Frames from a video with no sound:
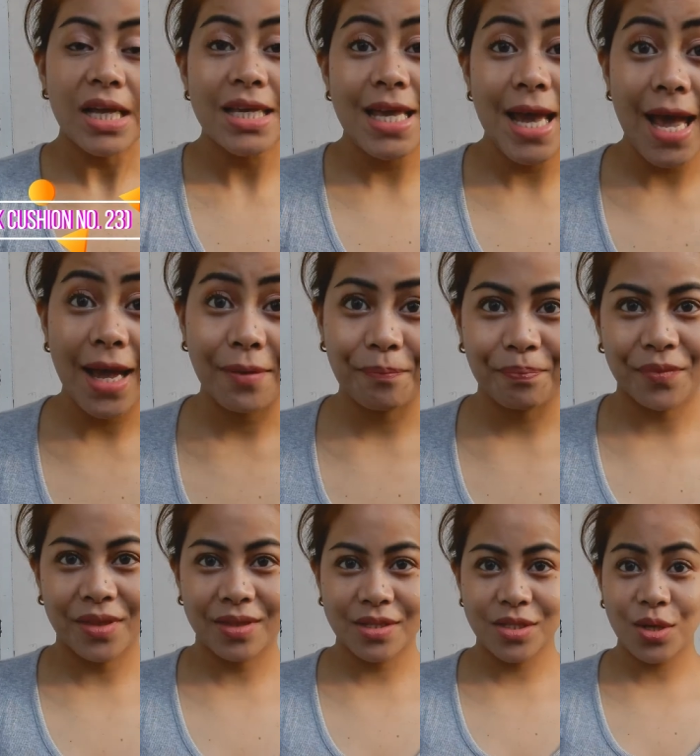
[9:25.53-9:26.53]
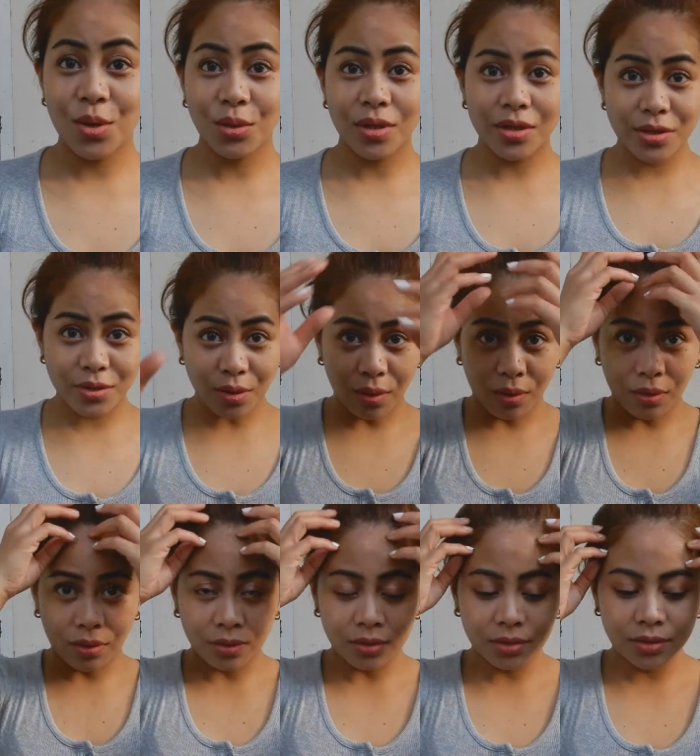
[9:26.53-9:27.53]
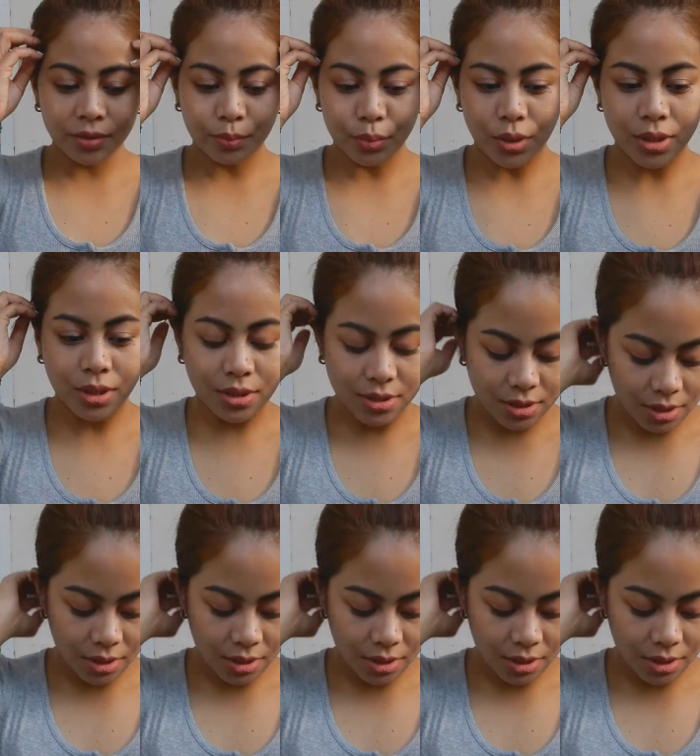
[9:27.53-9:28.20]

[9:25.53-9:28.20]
yeah and mm, so that's all the products